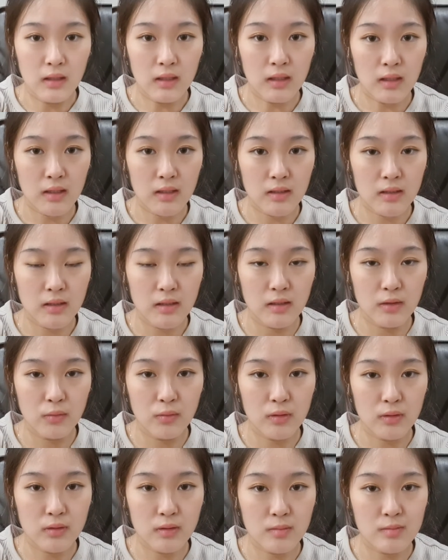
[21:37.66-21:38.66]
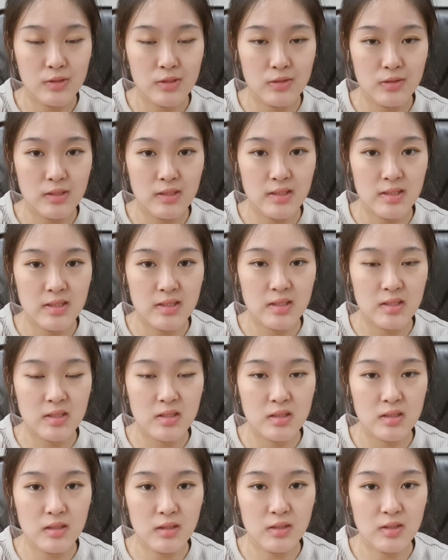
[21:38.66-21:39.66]
Hi, welcome to
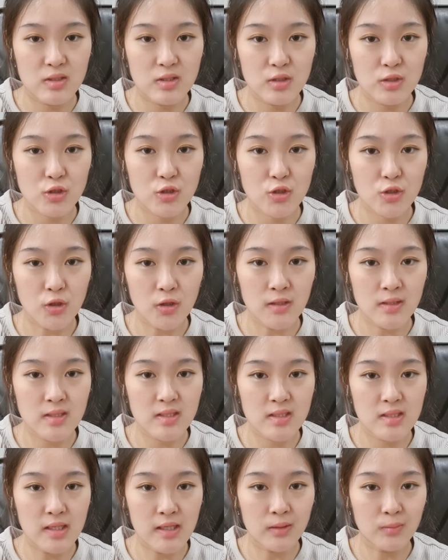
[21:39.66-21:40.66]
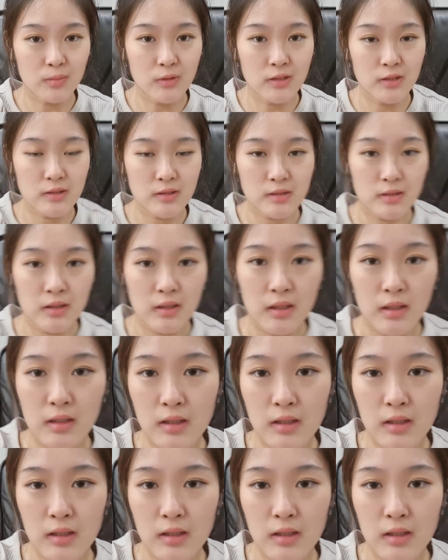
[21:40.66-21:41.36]
this short segment.